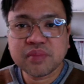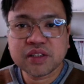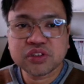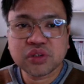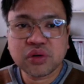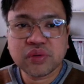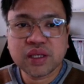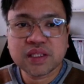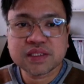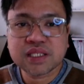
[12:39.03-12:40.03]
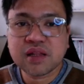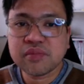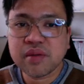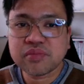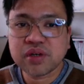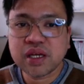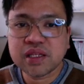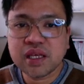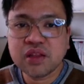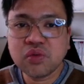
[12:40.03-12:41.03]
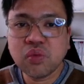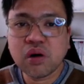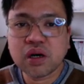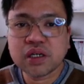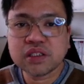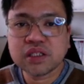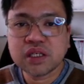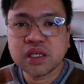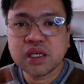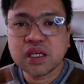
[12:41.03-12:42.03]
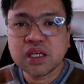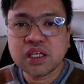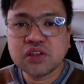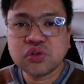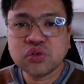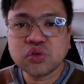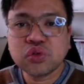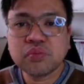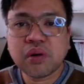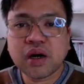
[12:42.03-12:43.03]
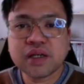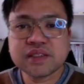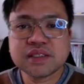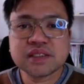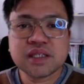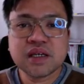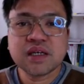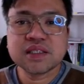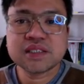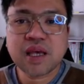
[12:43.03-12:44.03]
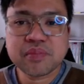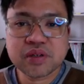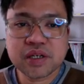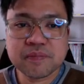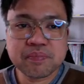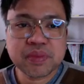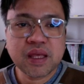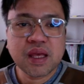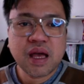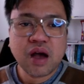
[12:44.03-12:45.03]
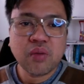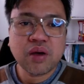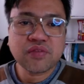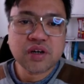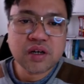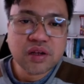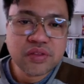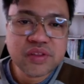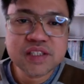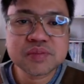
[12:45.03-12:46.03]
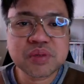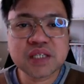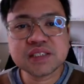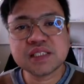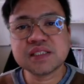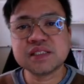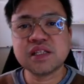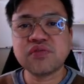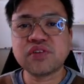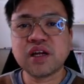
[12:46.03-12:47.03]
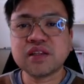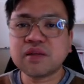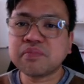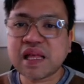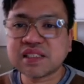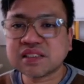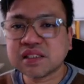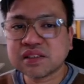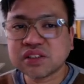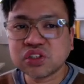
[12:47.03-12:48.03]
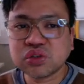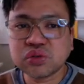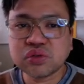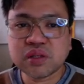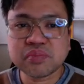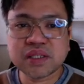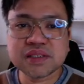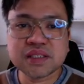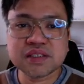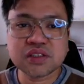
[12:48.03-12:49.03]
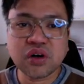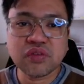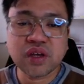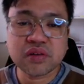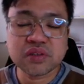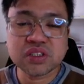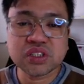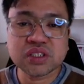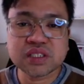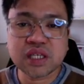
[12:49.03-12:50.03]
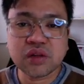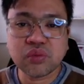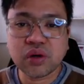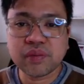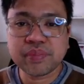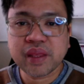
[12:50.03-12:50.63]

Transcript: by drawing the cell membrane inward into two parts separate. However, this process is different in plant cells due to the presence of a rigid cell wall.